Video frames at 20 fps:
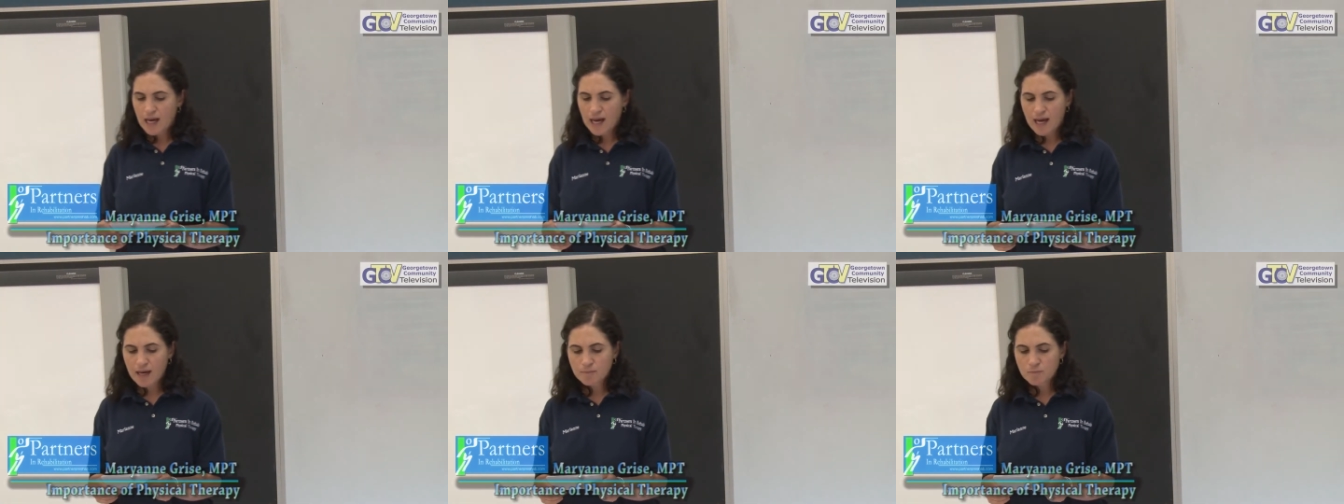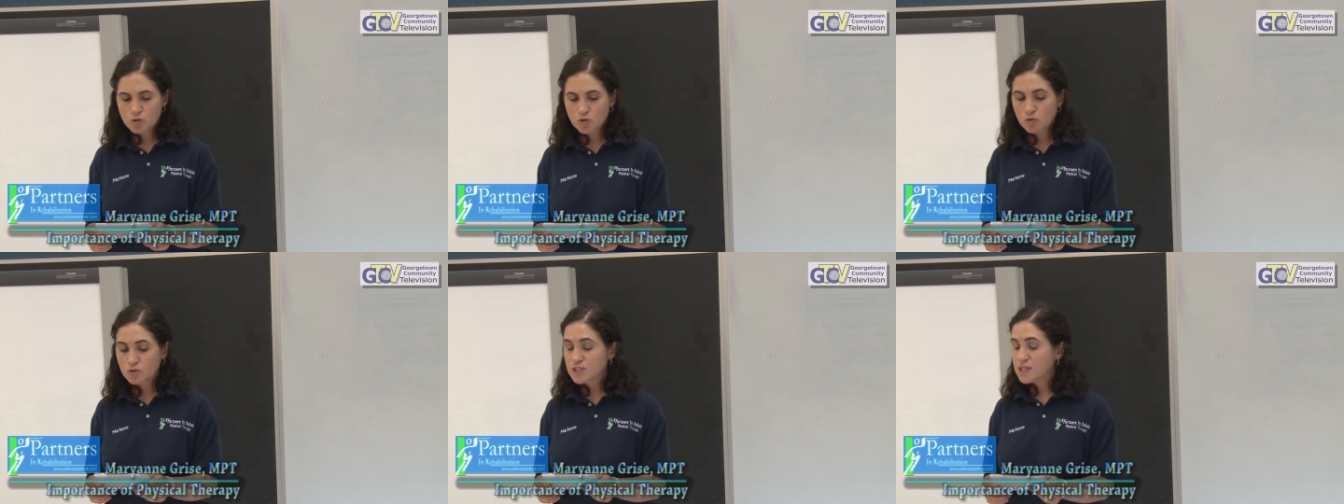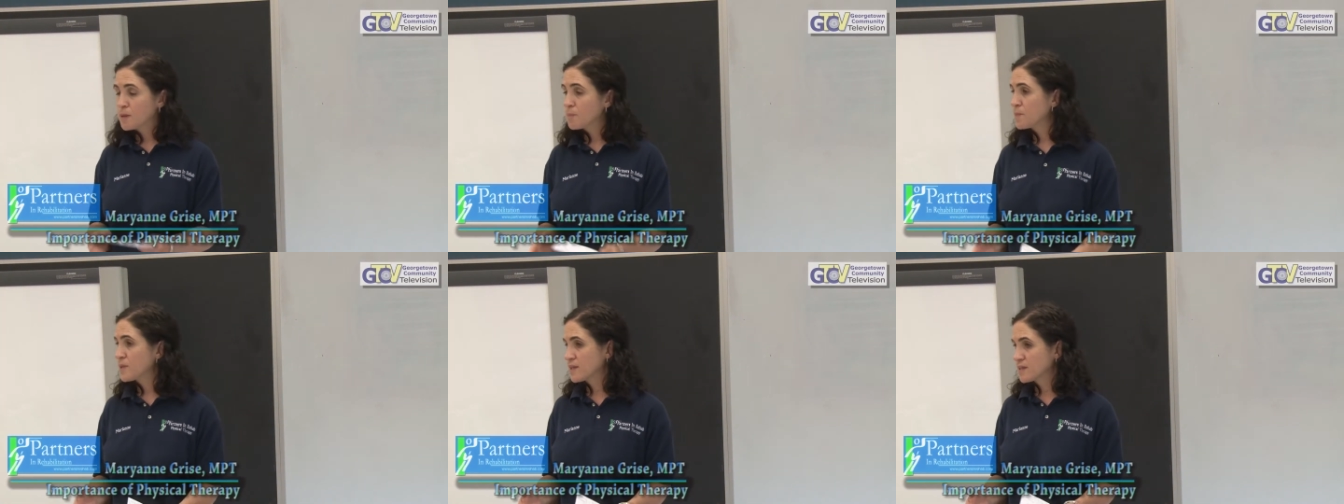Um, so
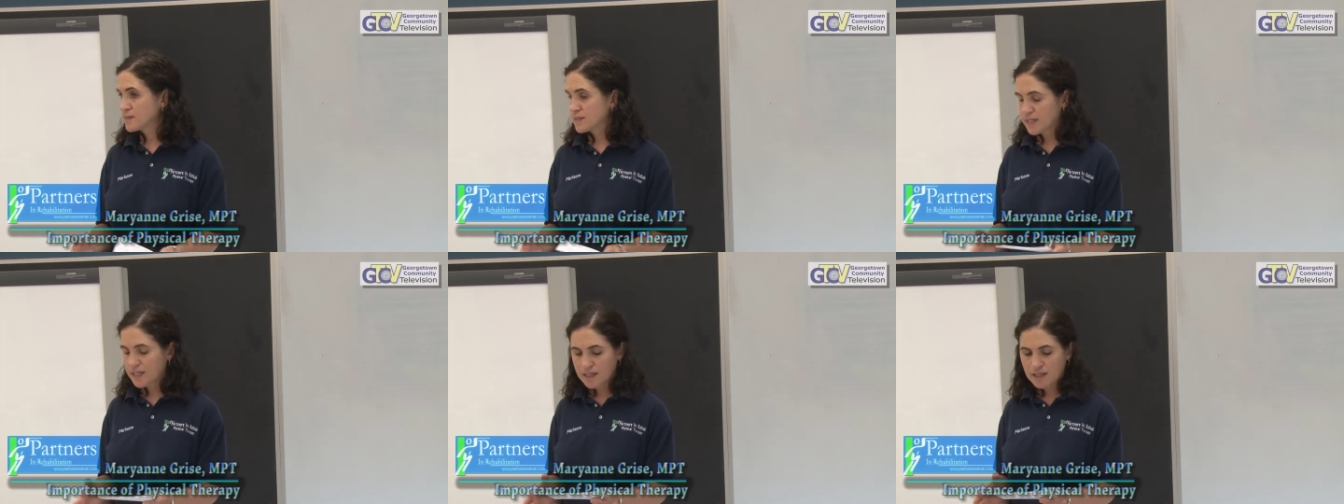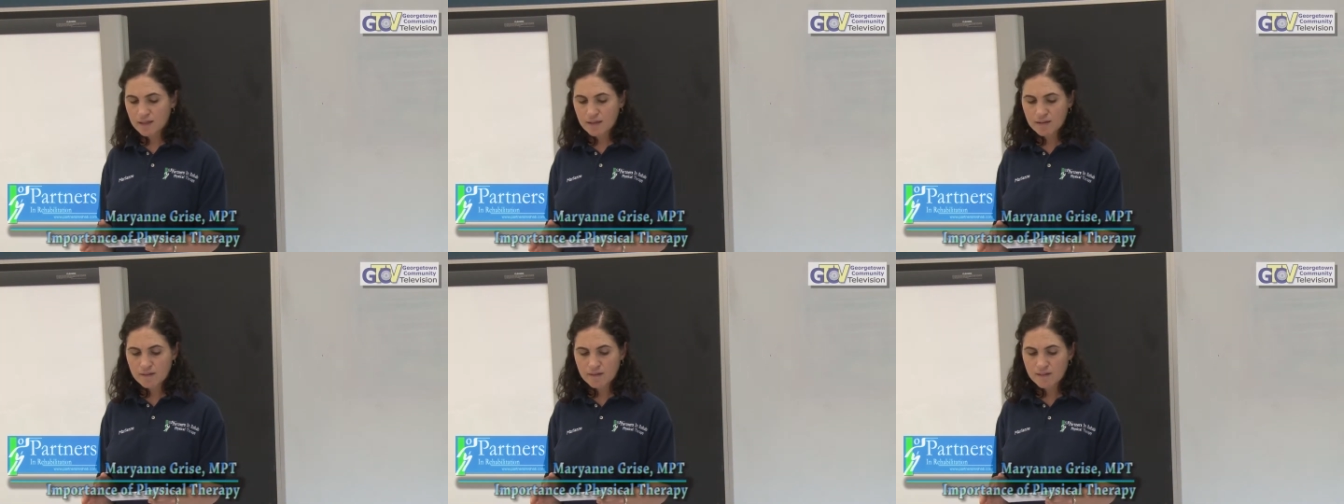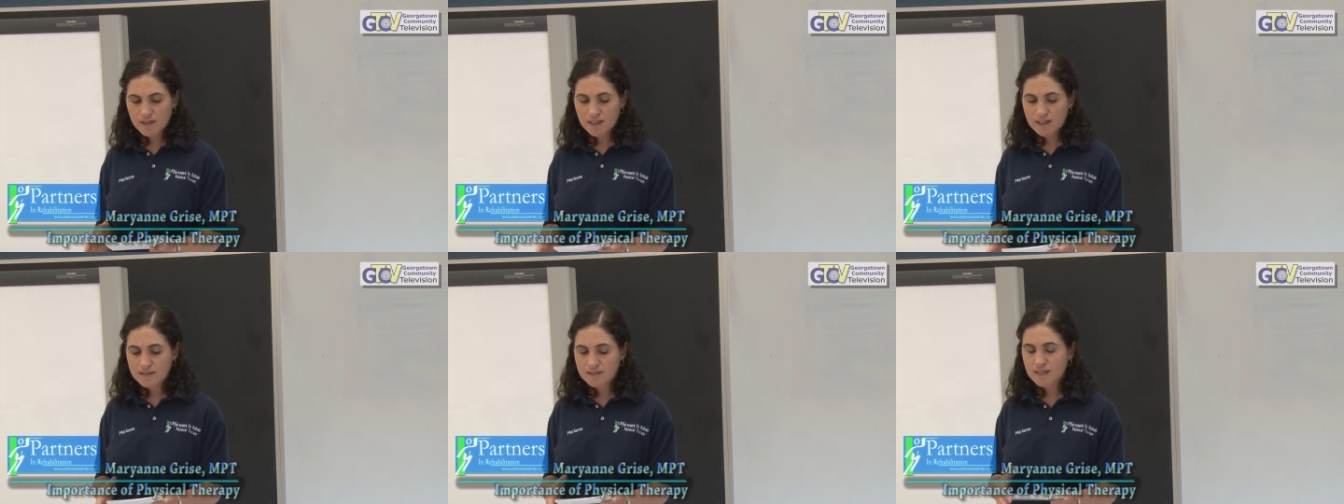typically,
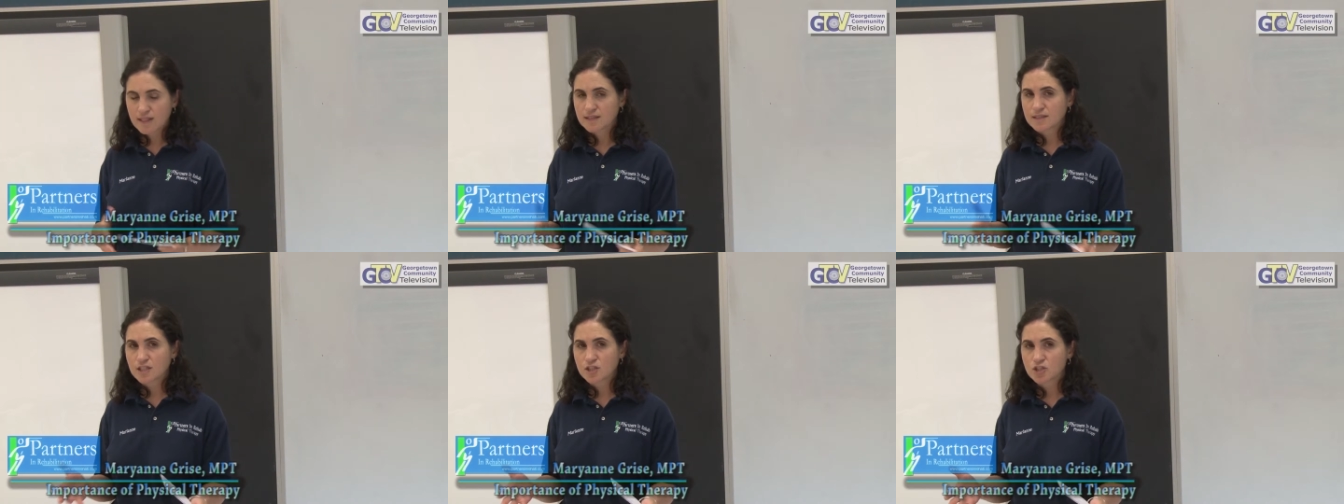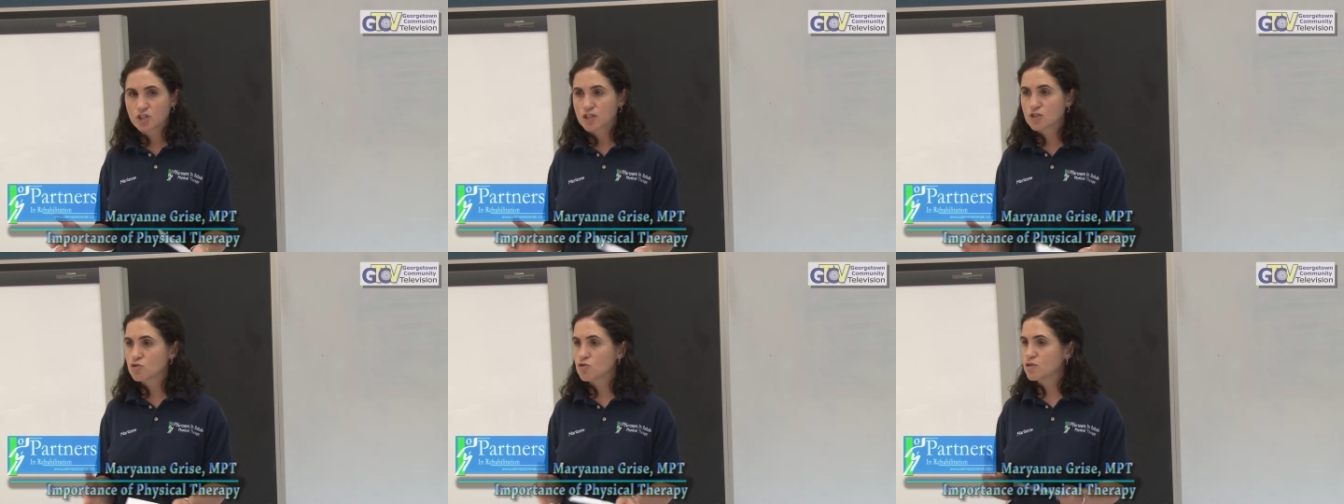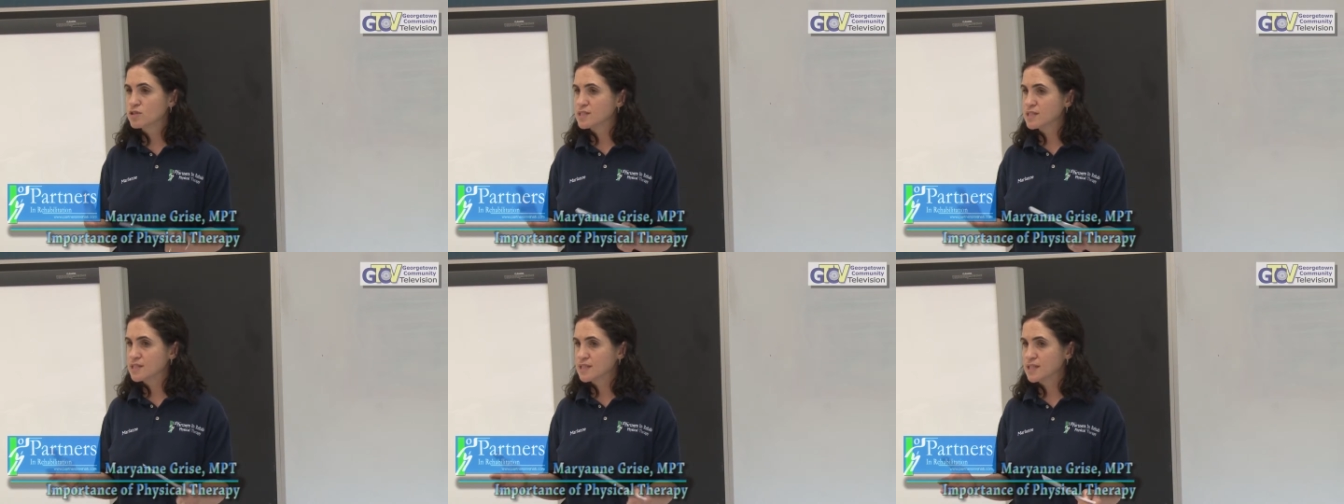these conditions
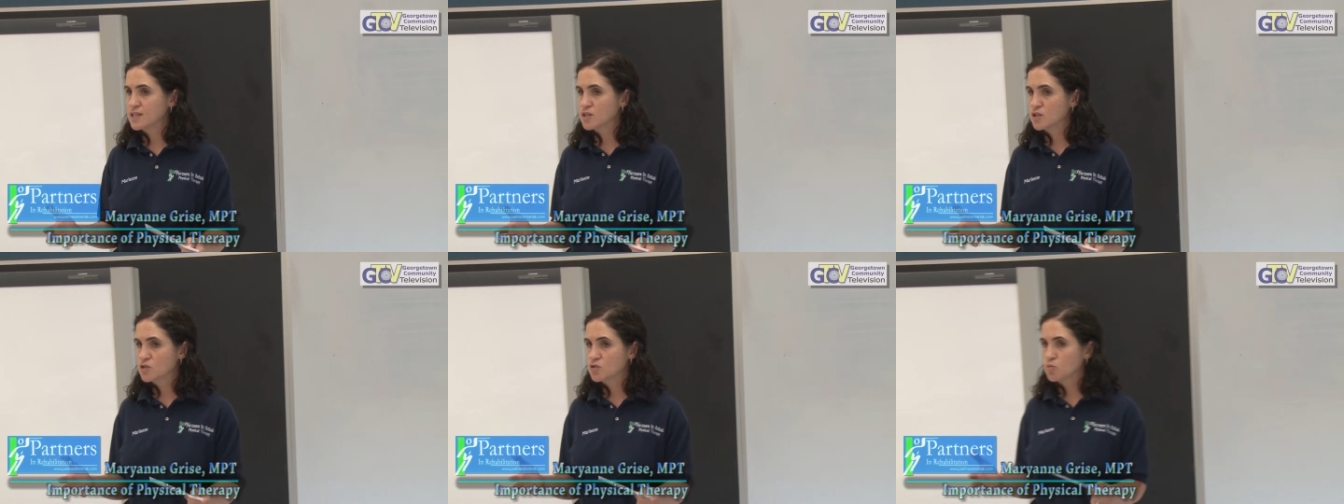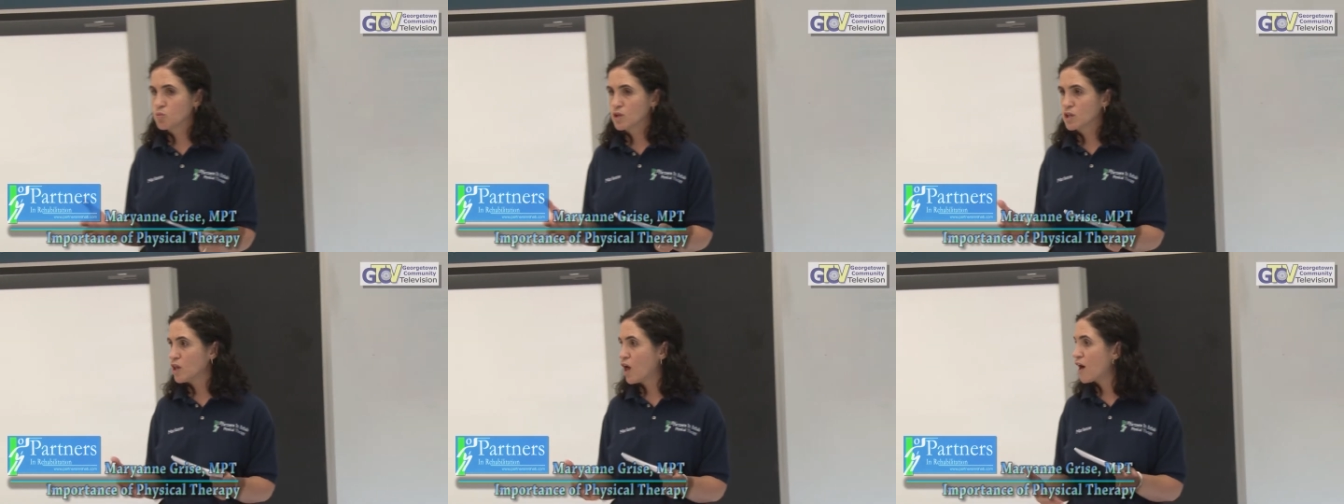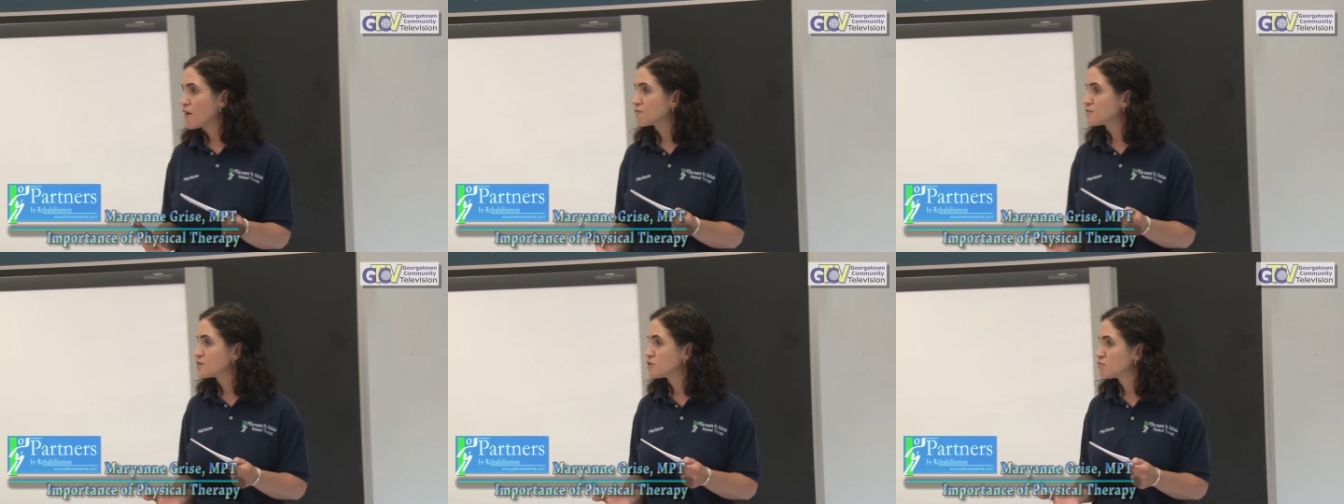or diseases will
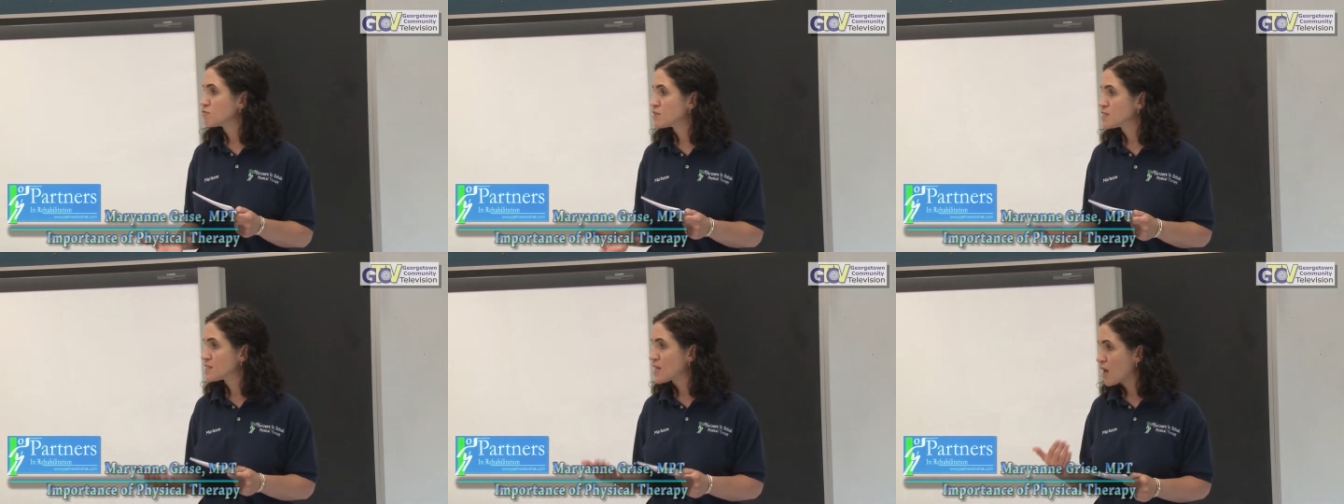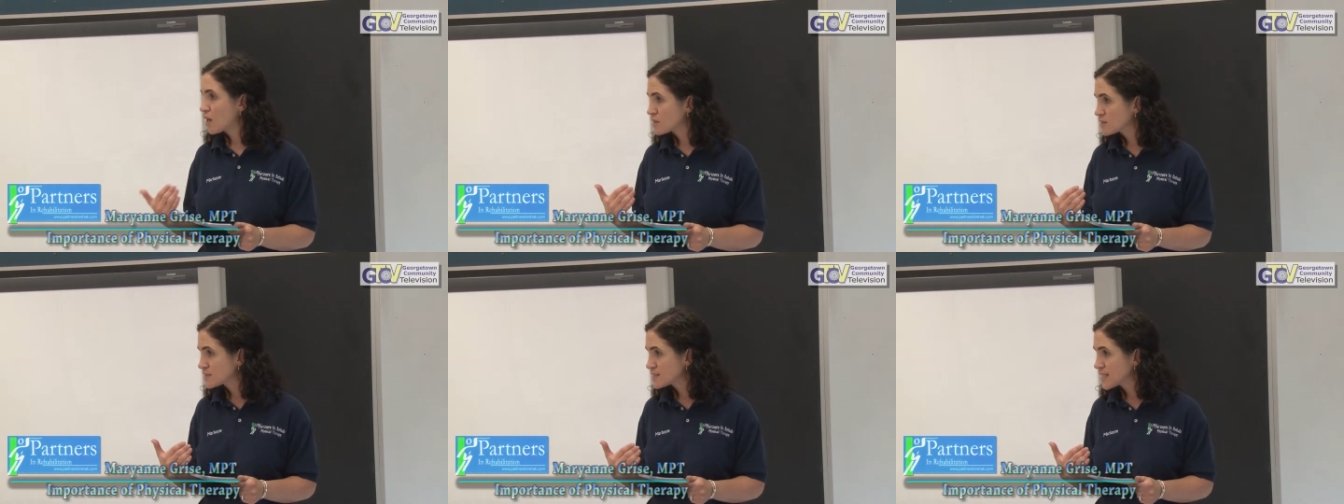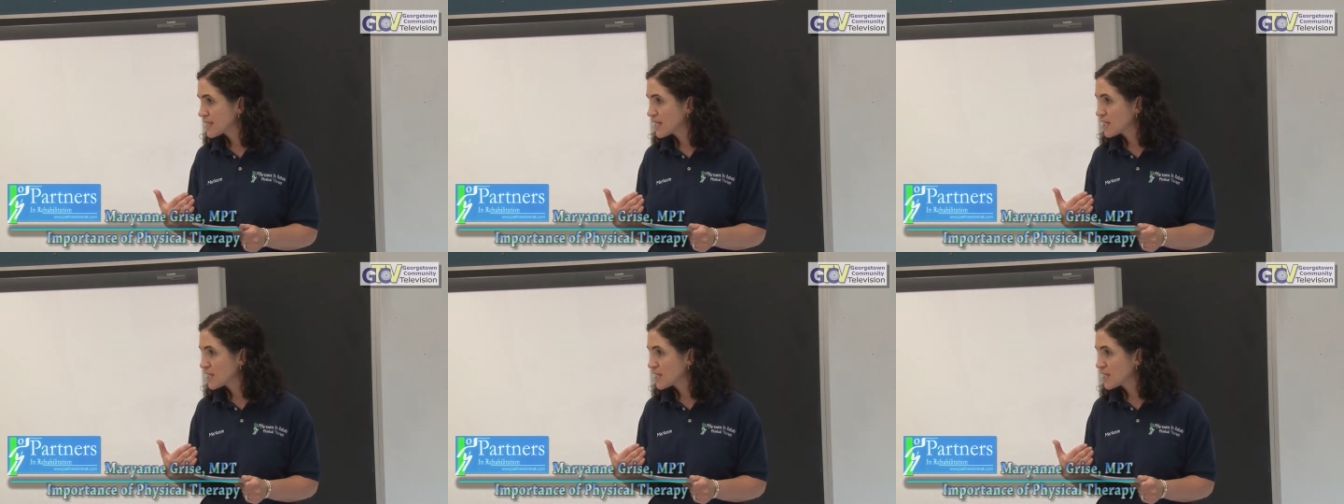often result